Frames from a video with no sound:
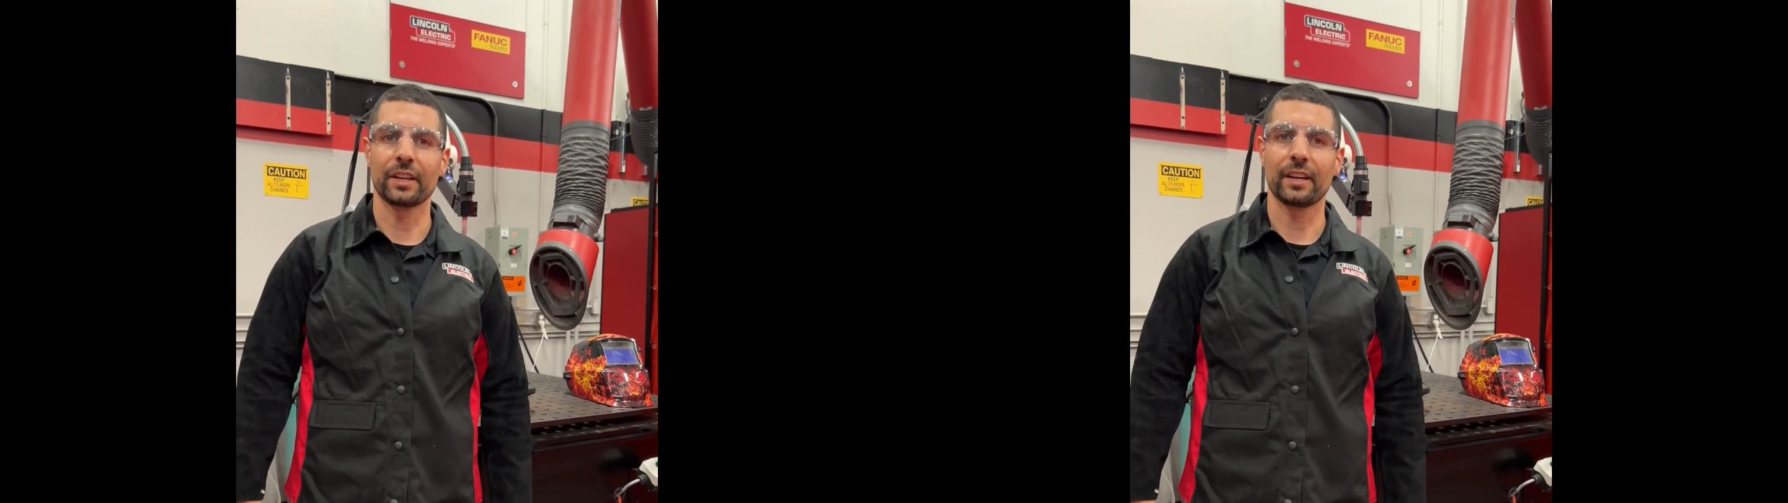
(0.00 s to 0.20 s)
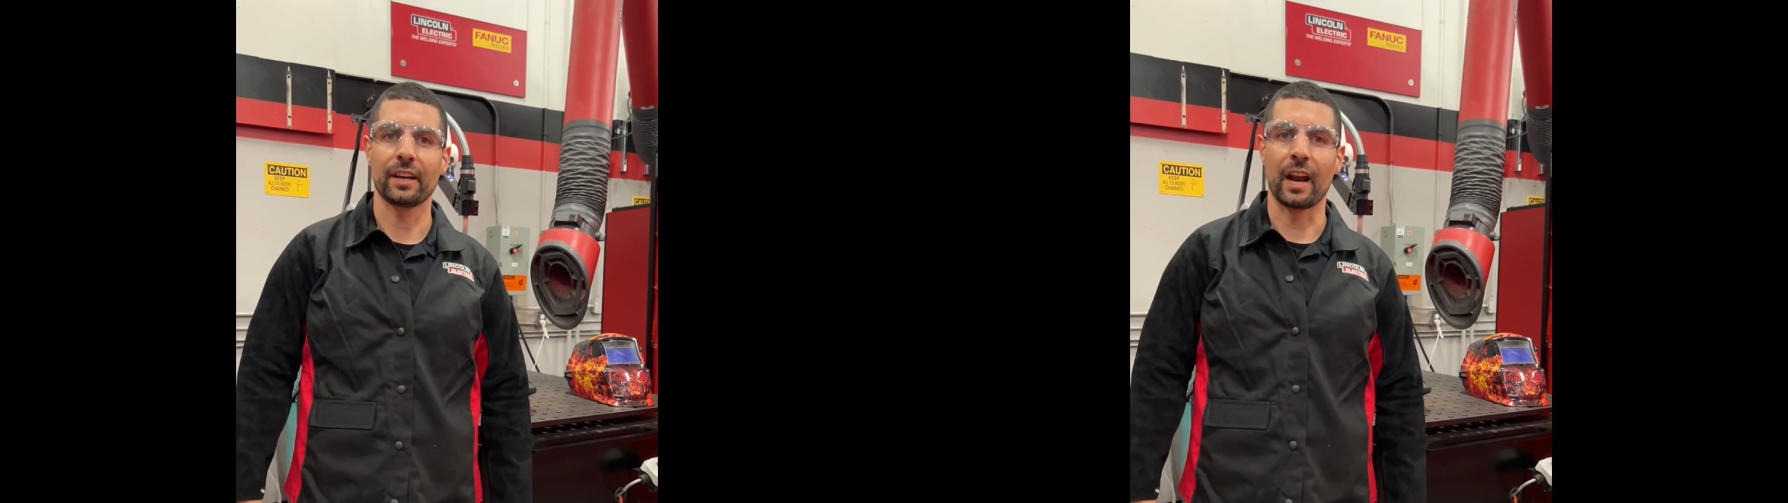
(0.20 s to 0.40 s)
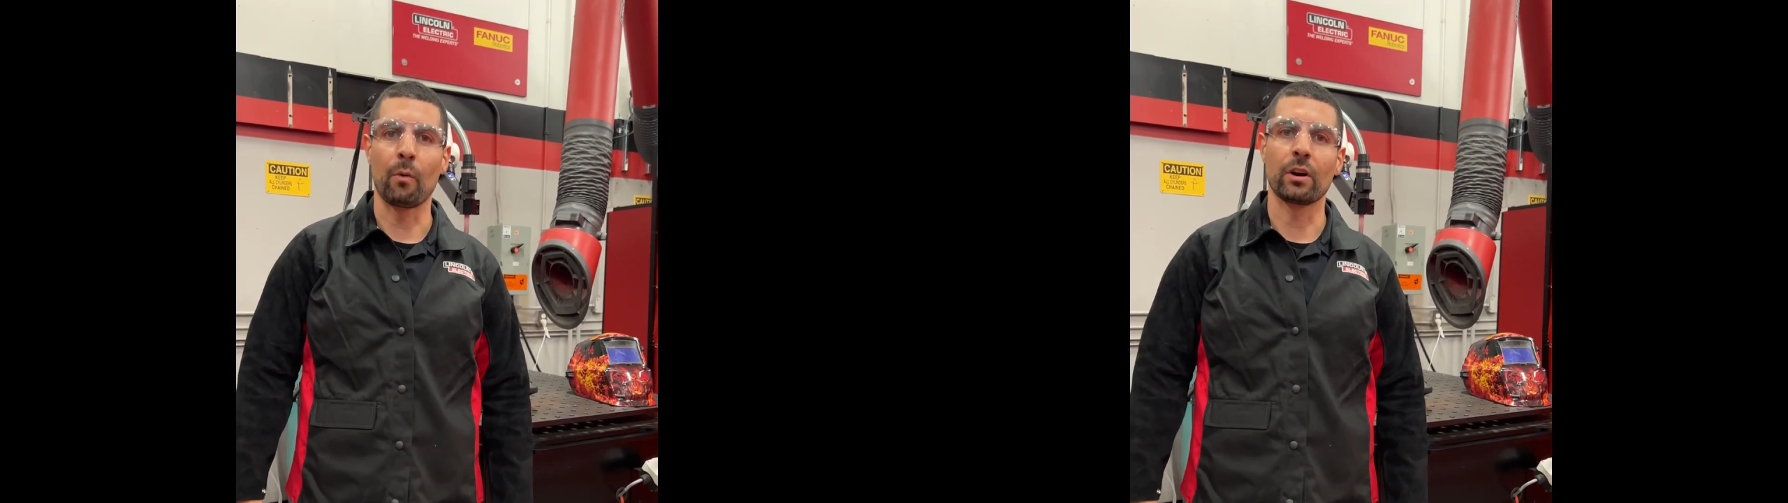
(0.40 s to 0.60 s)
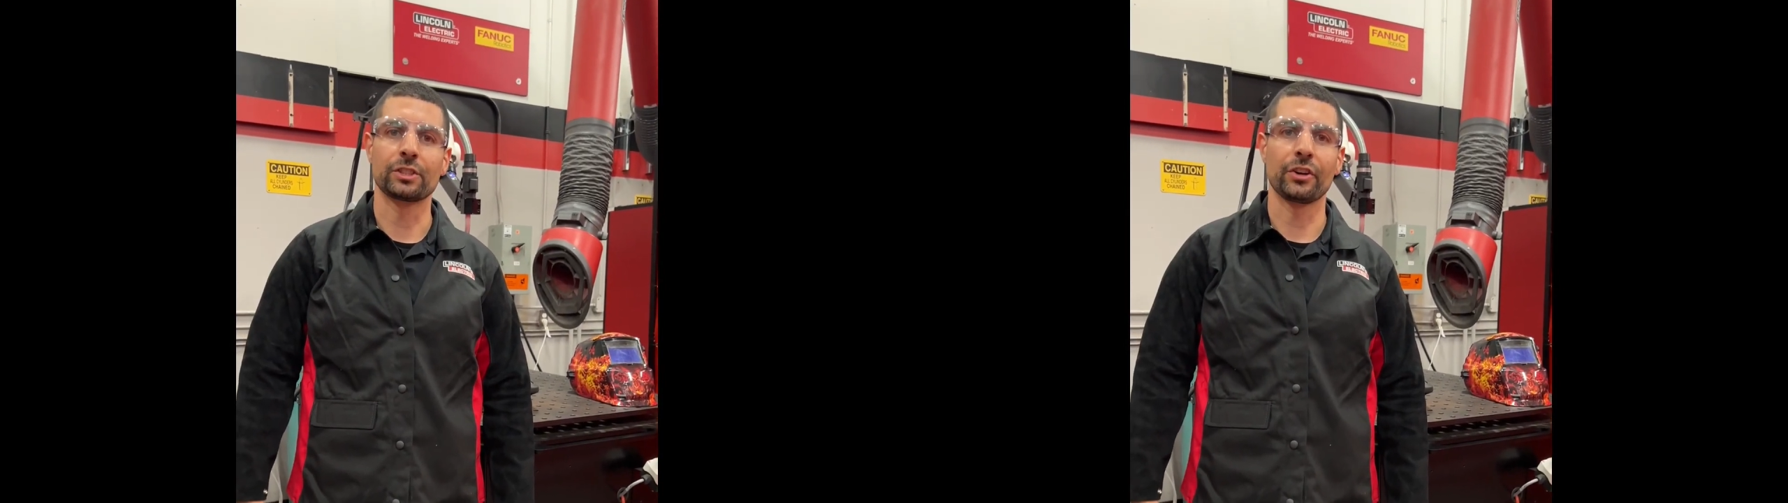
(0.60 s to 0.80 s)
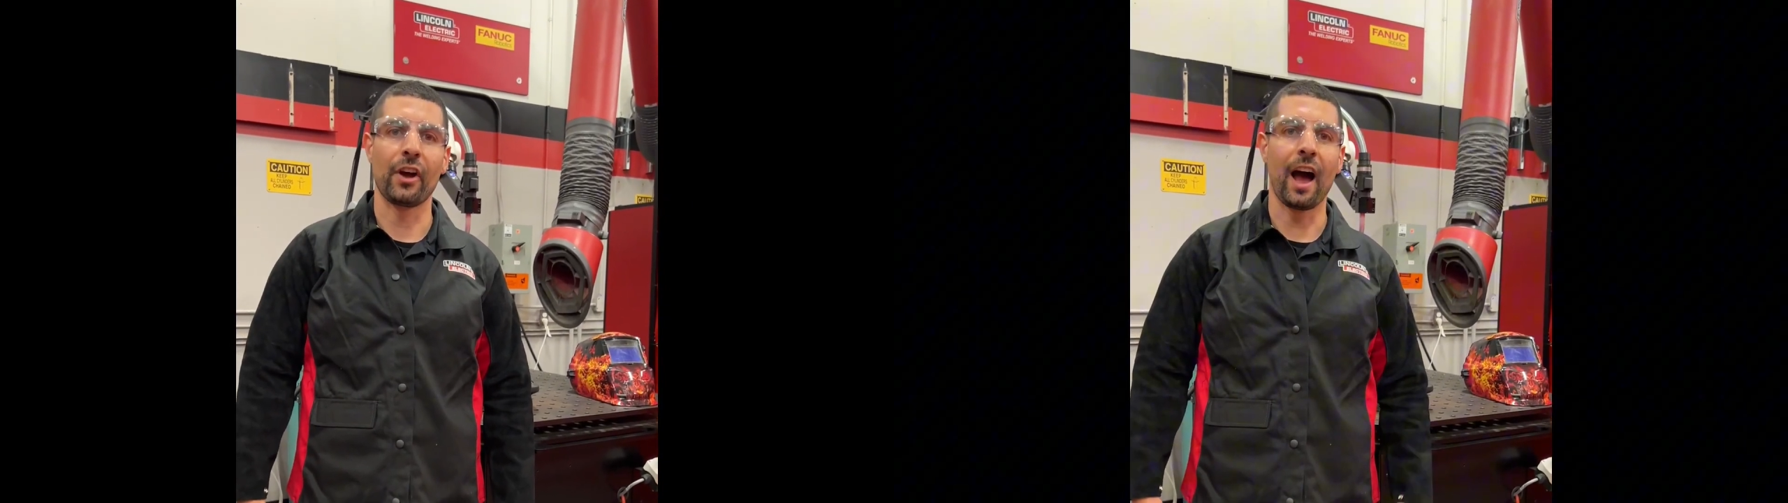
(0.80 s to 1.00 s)
and I want to
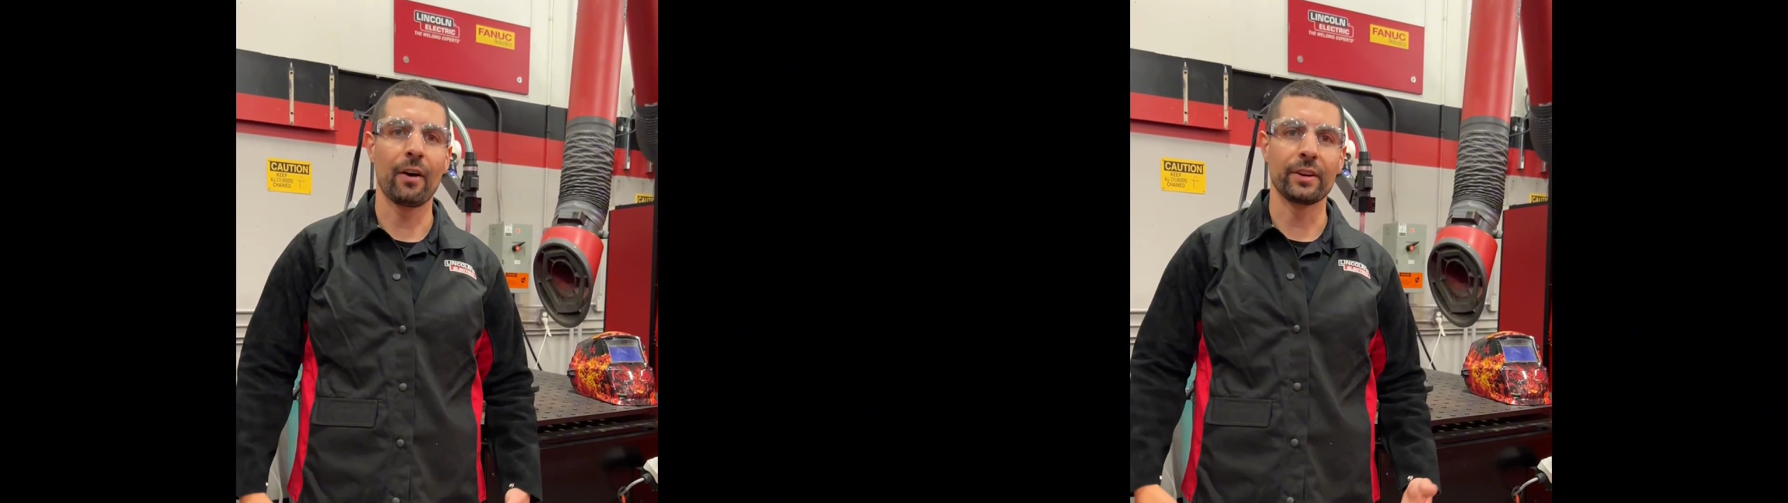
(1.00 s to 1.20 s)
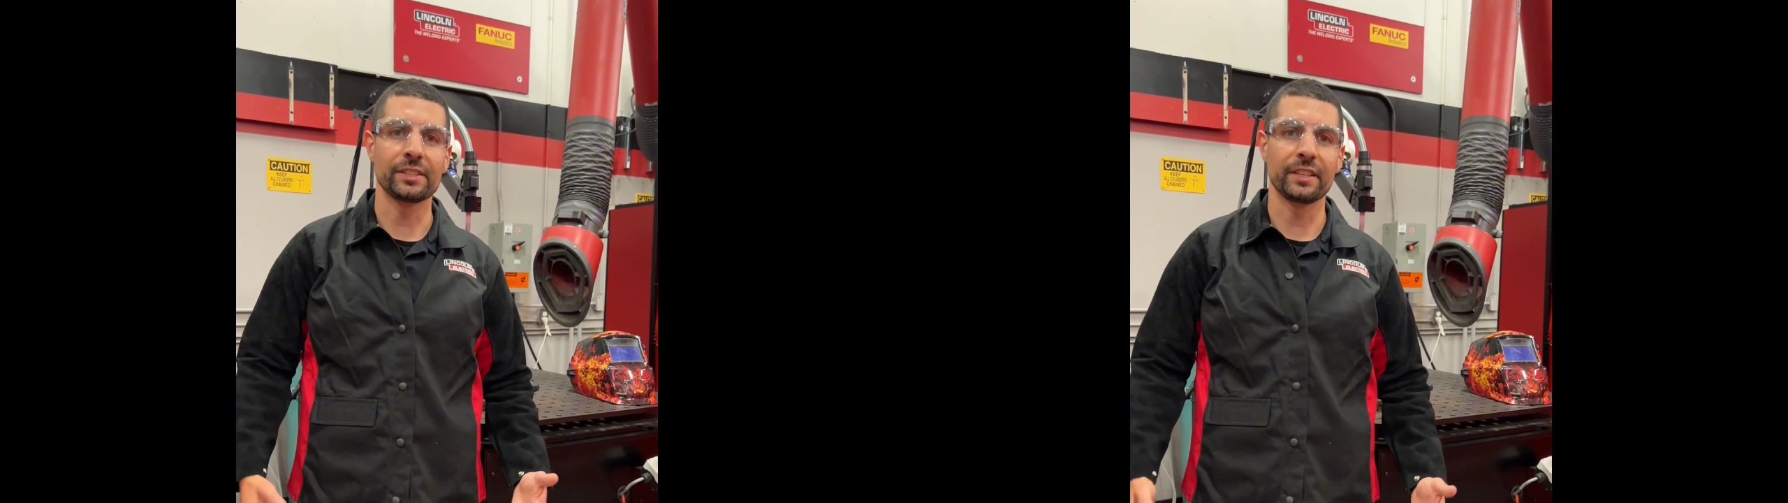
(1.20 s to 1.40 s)
show you how easy